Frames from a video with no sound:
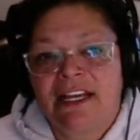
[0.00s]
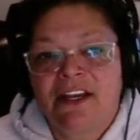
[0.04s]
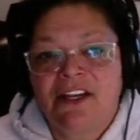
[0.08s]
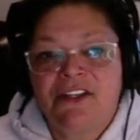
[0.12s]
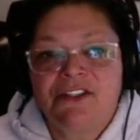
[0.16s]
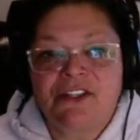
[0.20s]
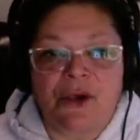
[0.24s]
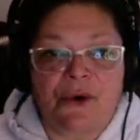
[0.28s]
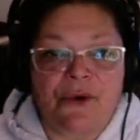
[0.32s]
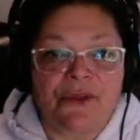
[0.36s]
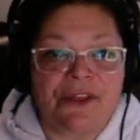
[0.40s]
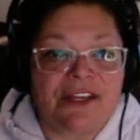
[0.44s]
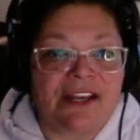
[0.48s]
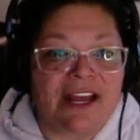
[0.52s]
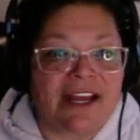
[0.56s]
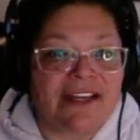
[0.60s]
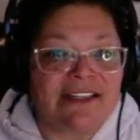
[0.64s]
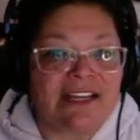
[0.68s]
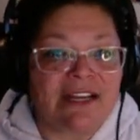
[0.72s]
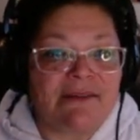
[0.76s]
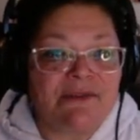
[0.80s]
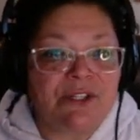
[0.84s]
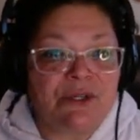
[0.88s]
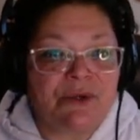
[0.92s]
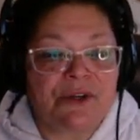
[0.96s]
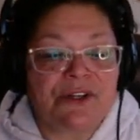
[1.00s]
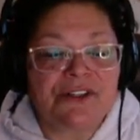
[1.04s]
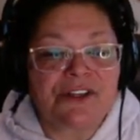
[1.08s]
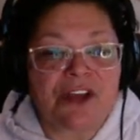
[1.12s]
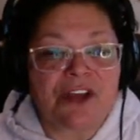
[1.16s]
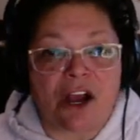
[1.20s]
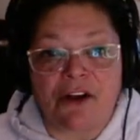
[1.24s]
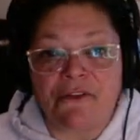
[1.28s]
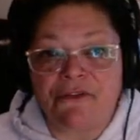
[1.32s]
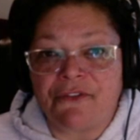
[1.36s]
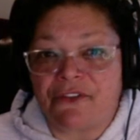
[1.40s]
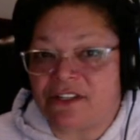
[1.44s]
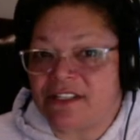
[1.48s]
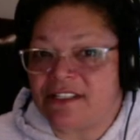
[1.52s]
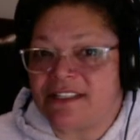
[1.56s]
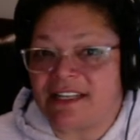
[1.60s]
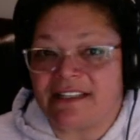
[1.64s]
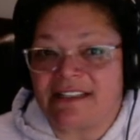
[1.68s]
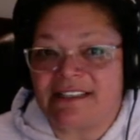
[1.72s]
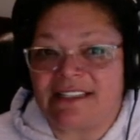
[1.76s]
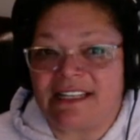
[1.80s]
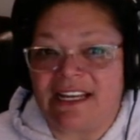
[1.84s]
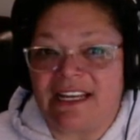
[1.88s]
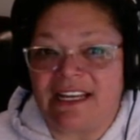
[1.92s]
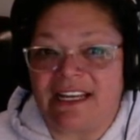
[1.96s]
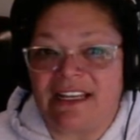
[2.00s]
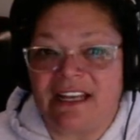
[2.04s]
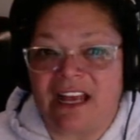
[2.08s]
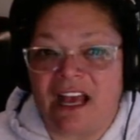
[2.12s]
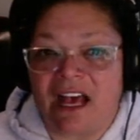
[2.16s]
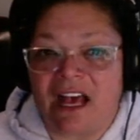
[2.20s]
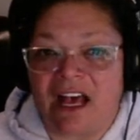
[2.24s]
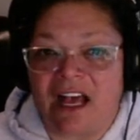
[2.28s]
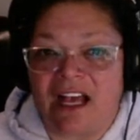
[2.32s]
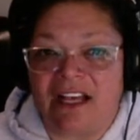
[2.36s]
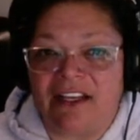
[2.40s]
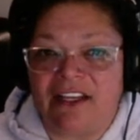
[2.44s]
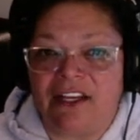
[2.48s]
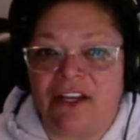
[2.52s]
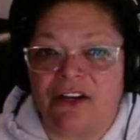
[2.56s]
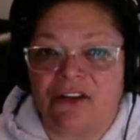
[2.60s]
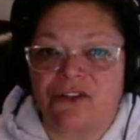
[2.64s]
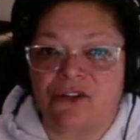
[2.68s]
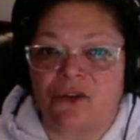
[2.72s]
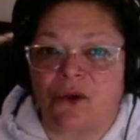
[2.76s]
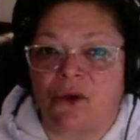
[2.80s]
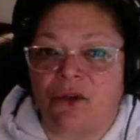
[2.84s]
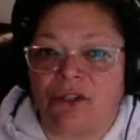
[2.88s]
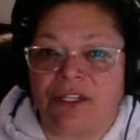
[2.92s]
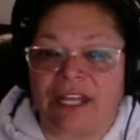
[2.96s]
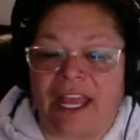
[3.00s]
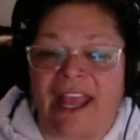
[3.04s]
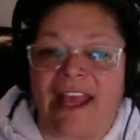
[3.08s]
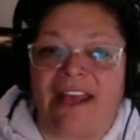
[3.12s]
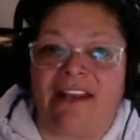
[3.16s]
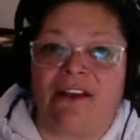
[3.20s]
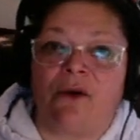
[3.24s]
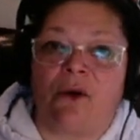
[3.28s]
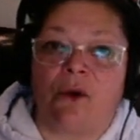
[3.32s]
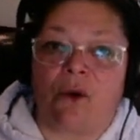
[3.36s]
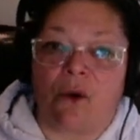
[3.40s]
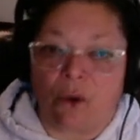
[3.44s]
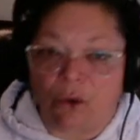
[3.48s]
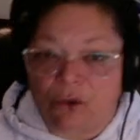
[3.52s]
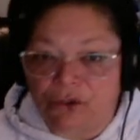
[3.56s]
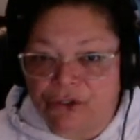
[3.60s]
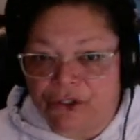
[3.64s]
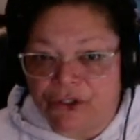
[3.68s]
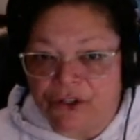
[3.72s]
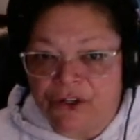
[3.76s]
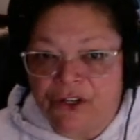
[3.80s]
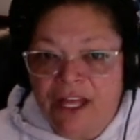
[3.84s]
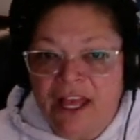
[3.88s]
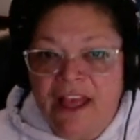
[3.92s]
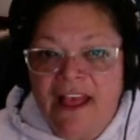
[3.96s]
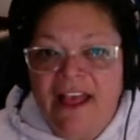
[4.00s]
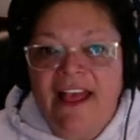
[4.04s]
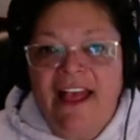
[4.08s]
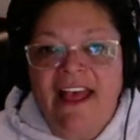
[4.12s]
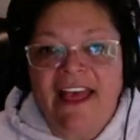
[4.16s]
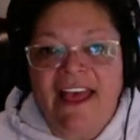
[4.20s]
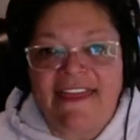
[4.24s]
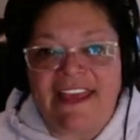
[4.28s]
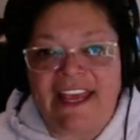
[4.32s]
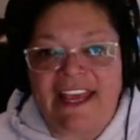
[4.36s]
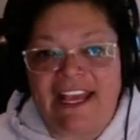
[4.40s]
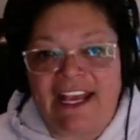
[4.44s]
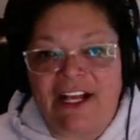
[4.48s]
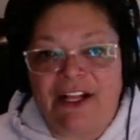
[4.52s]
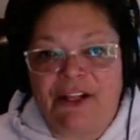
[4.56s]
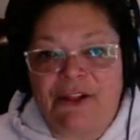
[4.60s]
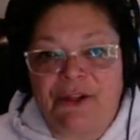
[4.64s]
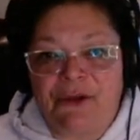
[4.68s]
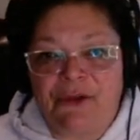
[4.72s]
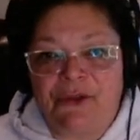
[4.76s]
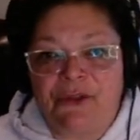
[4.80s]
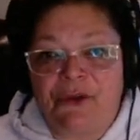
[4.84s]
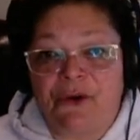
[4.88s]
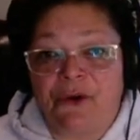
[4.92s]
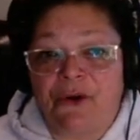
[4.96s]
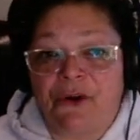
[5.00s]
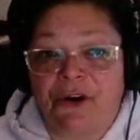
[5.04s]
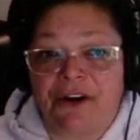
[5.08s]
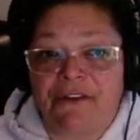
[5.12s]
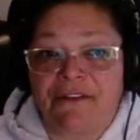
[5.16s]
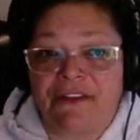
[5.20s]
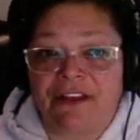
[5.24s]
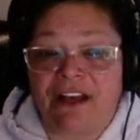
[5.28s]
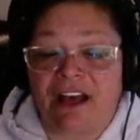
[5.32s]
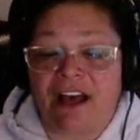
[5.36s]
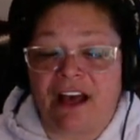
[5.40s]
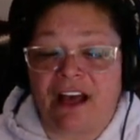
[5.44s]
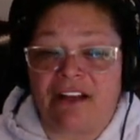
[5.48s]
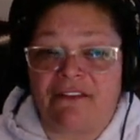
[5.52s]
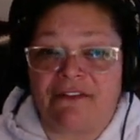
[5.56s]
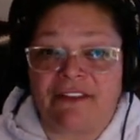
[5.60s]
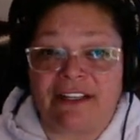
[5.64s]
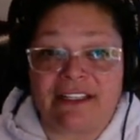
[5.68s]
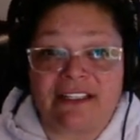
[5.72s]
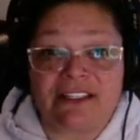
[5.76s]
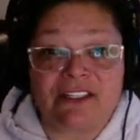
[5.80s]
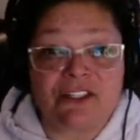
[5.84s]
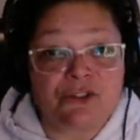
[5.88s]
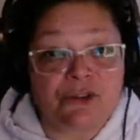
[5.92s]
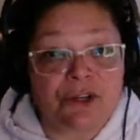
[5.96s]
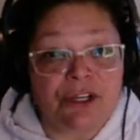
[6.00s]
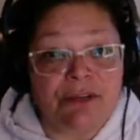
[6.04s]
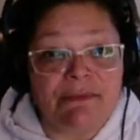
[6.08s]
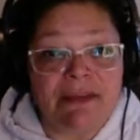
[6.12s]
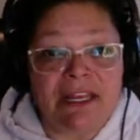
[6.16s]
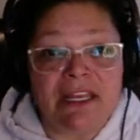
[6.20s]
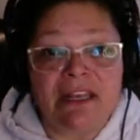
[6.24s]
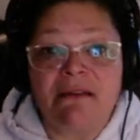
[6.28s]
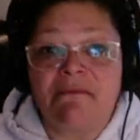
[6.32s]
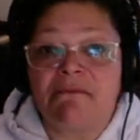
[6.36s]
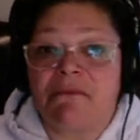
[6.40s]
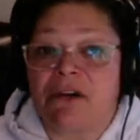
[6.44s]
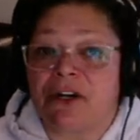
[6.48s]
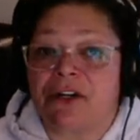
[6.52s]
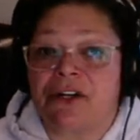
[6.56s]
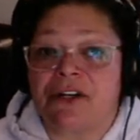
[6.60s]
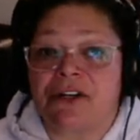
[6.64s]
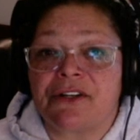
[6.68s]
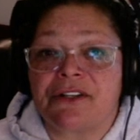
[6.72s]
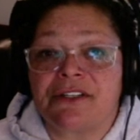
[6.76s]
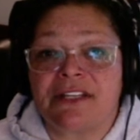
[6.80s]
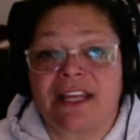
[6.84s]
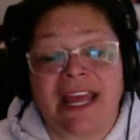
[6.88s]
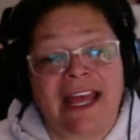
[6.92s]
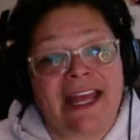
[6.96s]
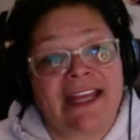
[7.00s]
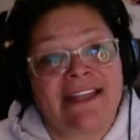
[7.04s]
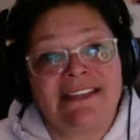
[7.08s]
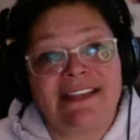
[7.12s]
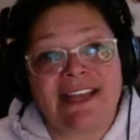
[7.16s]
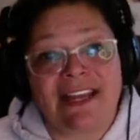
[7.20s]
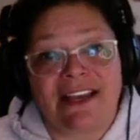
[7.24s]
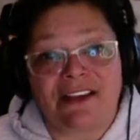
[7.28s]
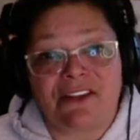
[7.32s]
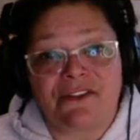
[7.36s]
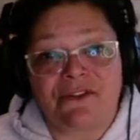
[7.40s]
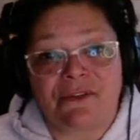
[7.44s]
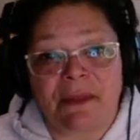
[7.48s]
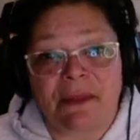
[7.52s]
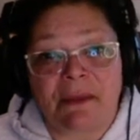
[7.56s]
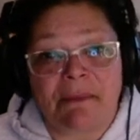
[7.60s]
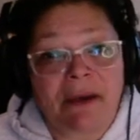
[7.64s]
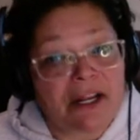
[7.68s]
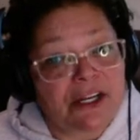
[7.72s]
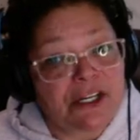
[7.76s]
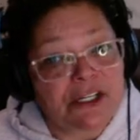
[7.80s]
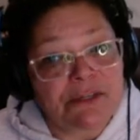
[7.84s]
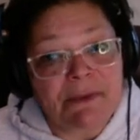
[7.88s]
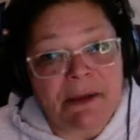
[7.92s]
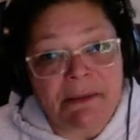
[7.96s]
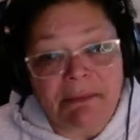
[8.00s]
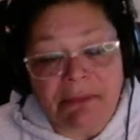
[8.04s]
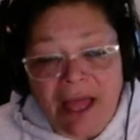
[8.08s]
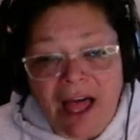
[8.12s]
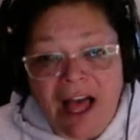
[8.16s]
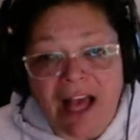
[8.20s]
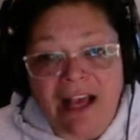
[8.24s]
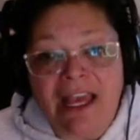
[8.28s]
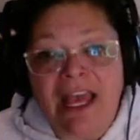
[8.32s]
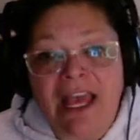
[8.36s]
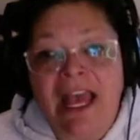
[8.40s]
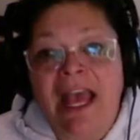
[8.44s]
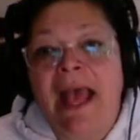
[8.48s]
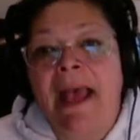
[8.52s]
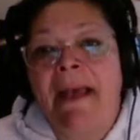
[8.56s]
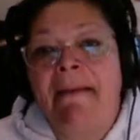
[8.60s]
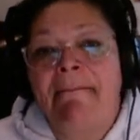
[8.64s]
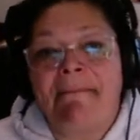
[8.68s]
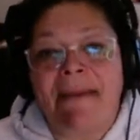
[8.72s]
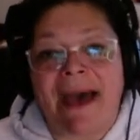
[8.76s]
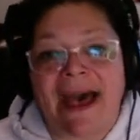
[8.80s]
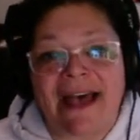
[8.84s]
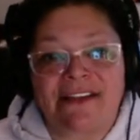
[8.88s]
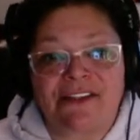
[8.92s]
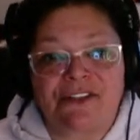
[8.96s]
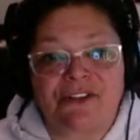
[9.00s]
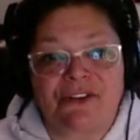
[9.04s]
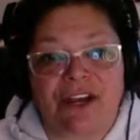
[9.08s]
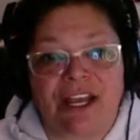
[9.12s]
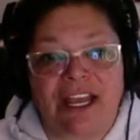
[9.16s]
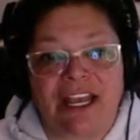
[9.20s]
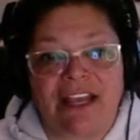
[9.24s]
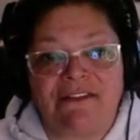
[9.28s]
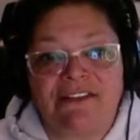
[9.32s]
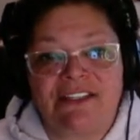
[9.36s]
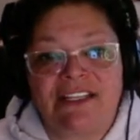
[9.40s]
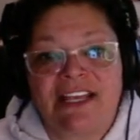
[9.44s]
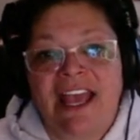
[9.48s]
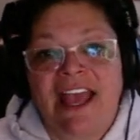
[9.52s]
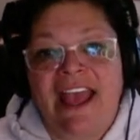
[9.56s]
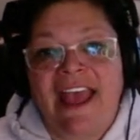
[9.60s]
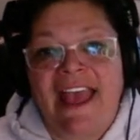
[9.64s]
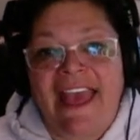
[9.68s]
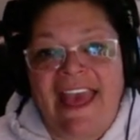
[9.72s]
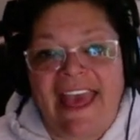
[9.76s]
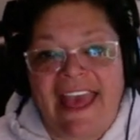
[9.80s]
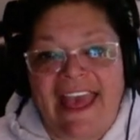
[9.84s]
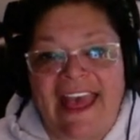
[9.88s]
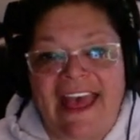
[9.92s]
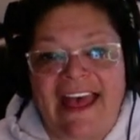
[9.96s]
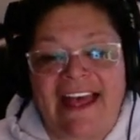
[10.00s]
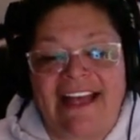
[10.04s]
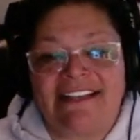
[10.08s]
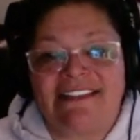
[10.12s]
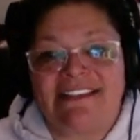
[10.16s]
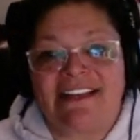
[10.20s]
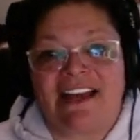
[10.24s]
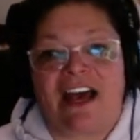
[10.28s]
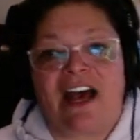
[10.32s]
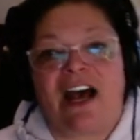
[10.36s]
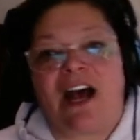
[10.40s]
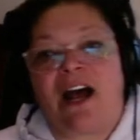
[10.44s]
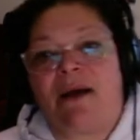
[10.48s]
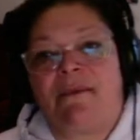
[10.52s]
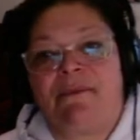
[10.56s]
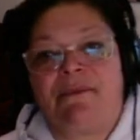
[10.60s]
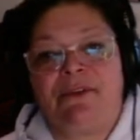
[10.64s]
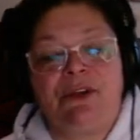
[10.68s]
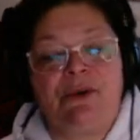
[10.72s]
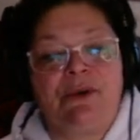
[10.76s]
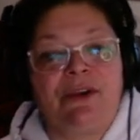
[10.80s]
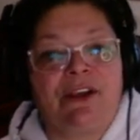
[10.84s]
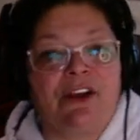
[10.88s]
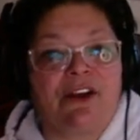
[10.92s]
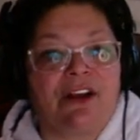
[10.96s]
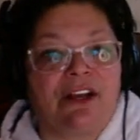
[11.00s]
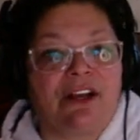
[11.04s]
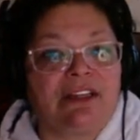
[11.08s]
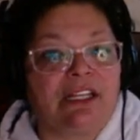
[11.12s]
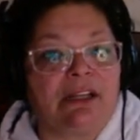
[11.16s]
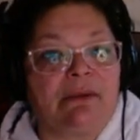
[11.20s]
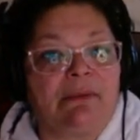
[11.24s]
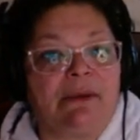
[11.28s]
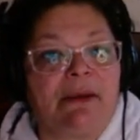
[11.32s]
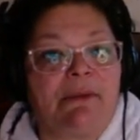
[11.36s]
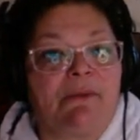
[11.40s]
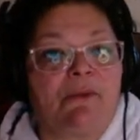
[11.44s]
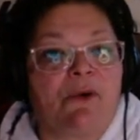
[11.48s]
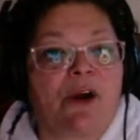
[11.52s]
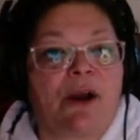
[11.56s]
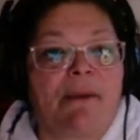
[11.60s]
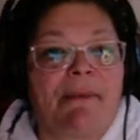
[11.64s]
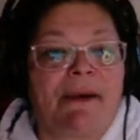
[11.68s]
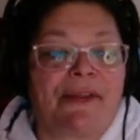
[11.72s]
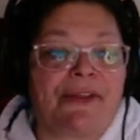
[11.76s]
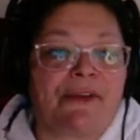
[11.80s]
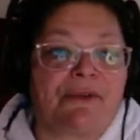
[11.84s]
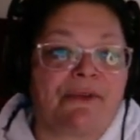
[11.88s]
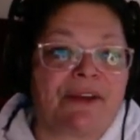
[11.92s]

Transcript: So the nighttime tours are for 16 uh, years old and older. They include the horror of the convicts' treatment, murders, and tales from the punishment block, mass graves, and um, you hear a little bit more about the